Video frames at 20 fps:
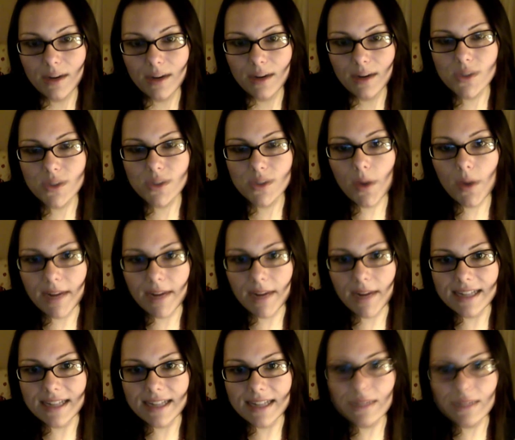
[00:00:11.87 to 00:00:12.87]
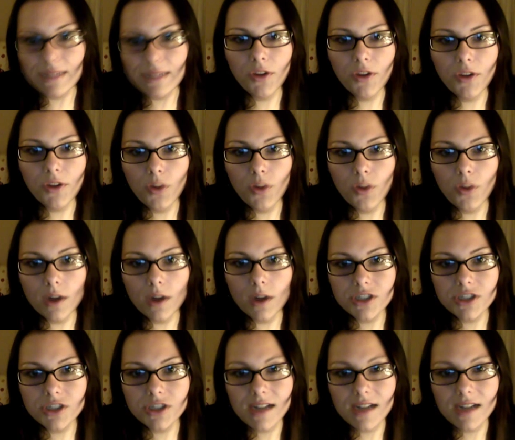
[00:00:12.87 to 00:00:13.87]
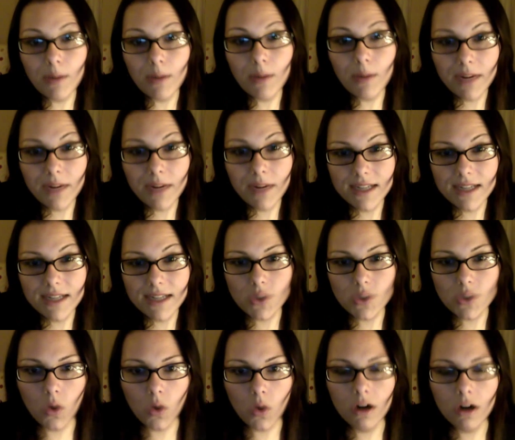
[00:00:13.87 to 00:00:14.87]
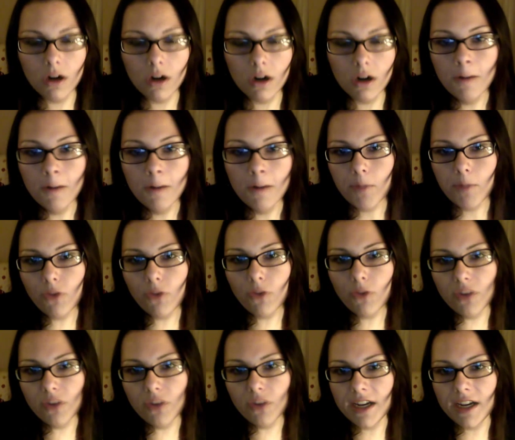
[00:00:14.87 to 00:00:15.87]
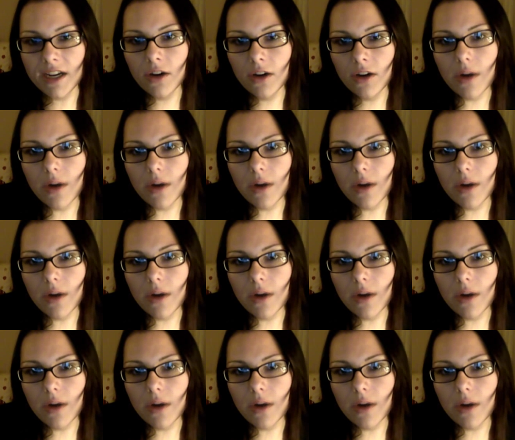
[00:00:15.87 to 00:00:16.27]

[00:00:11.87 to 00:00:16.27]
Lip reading: It was 20 minutes, and whether you watched just a couple minutes or the full video,